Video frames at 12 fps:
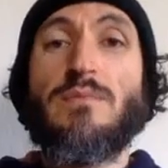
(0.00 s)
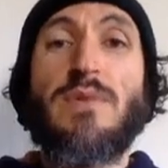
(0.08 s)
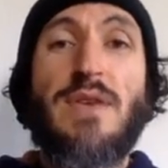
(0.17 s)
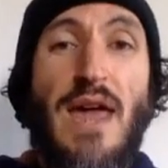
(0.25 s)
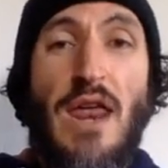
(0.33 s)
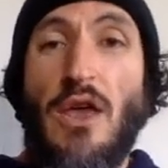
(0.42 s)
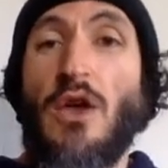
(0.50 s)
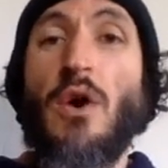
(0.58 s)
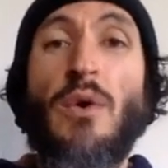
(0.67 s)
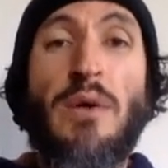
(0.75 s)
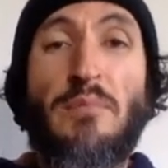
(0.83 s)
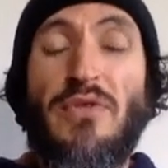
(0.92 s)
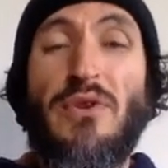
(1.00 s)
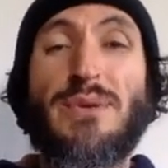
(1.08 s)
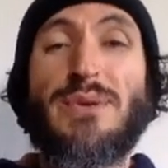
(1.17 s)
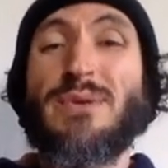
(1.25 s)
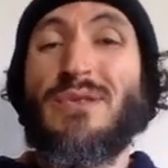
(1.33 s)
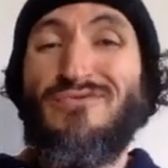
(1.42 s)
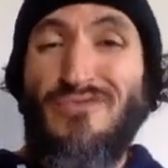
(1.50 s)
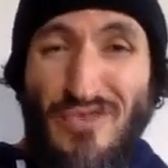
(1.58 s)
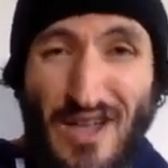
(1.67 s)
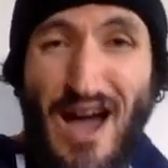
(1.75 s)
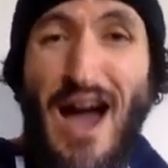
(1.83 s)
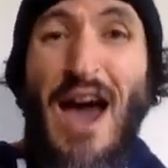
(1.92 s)
get it going, but there's a
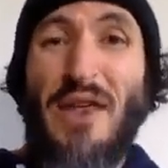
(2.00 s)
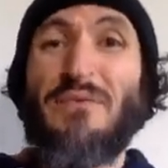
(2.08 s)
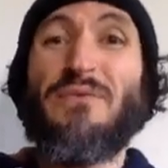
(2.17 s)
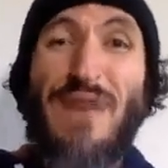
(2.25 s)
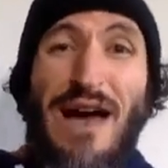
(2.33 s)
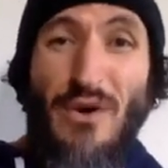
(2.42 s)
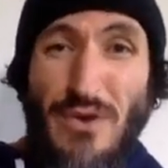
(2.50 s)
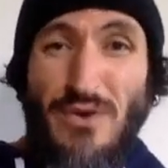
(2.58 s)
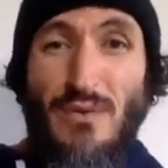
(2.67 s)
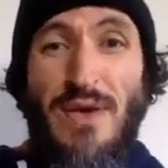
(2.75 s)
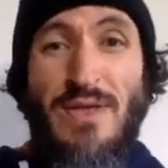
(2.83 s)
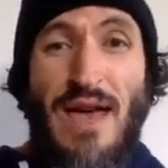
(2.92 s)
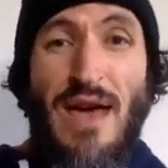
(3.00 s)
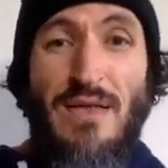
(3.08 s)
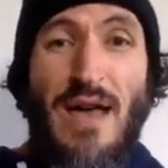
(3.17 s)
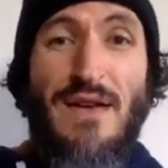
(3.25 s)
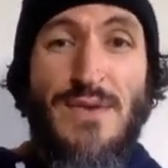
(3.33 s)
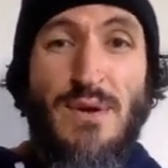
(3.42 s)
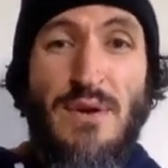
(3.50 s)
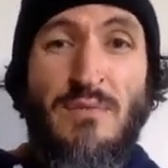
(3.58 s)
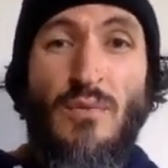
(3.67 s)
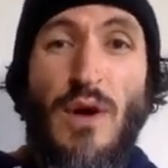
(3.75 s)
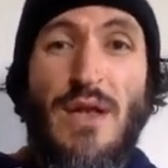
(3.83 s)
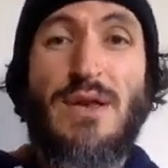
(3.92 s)
lot of value in that live stream.
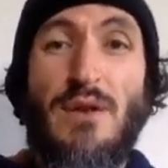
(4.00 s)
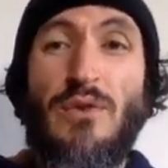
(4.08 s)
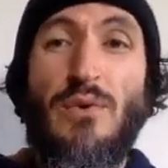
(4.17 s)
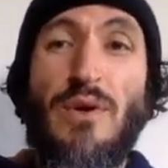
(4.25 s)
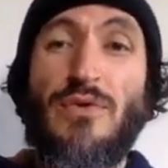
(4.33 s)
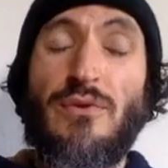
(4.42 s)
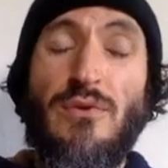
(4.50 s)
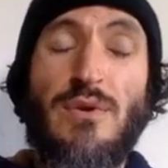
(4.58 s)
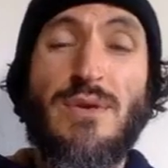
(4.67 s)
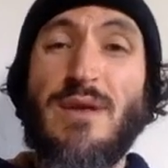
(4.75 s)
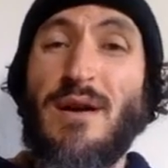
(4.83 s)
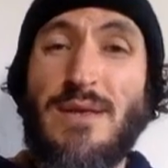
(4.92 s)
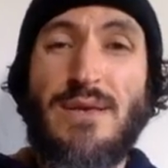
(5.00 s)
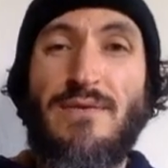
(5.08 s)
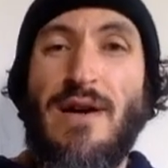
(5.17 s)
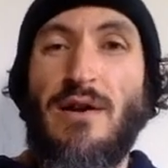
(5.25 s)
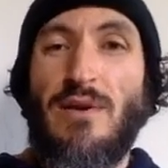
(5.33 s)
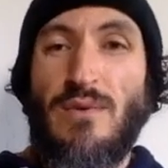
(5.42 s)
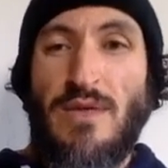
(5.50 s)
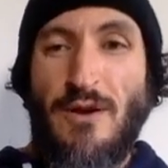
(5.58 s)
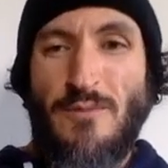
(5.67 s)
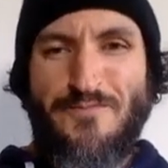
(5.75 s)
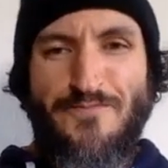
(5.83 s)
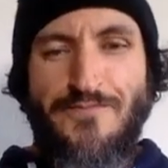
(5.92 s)
Watch it all the way through. There's tons of value in
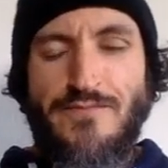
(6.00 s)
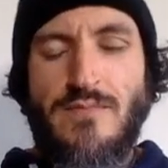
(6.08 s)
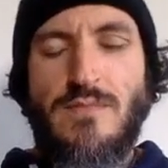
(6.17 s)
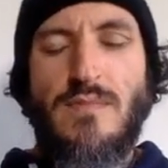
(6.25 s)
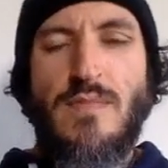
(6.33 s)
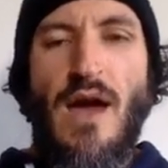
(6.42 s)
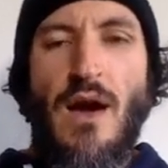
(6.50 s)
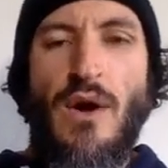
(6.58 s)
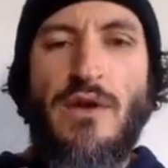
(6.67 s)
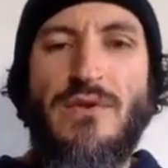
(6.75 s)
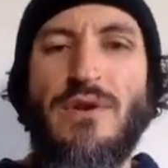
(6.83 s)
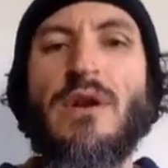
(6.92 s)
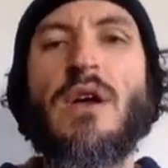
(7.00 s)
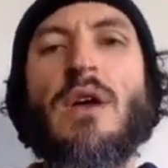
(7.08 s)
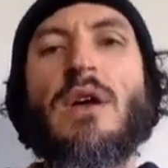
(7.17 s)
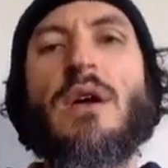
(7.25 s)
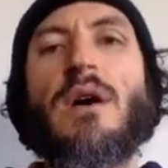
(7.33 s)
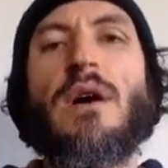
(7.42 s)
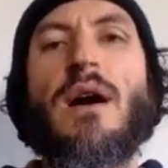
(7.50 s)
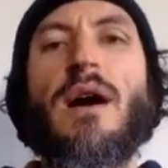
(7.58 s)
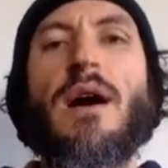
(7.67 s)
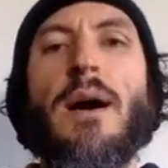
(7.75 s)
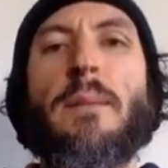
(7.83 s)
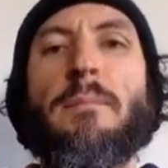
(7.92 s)
there. However,
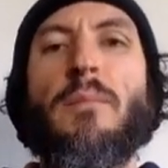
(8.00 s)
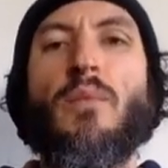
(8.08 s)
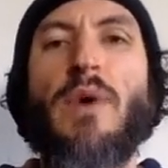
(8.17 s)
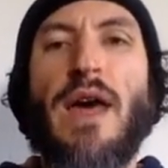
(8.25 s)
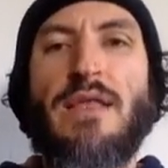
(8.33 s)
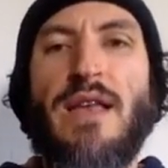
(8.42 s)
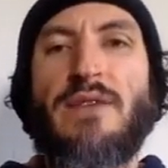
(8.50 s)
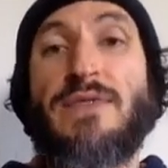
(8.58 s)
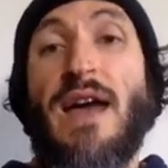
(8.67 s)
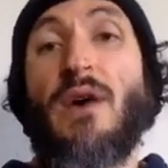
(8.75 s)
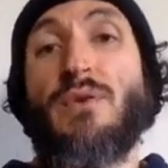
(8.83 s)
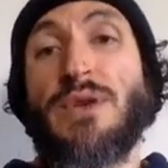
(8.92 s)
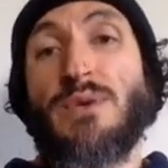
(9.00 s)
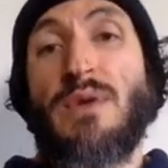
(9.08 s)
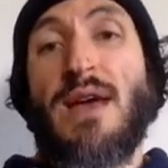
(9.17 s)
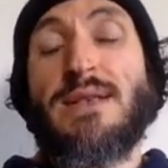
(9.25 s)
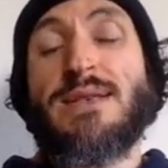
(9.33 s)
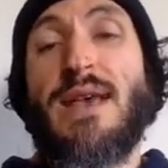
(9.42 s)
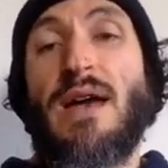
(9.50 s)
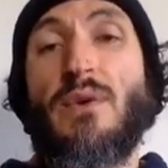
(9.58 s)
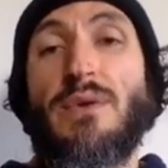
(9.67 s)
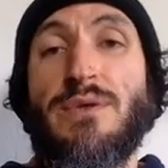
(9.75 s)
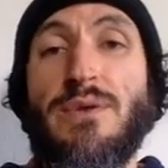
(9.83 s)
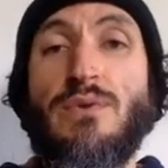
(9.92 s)
what I left out, which is what I'd say I
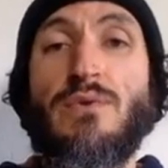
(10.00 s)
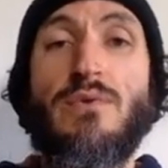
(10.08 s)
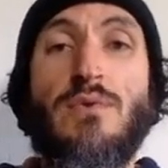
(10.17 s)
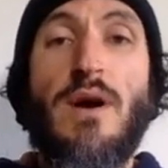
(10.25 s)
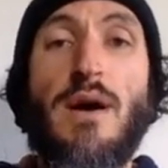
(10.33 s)
would do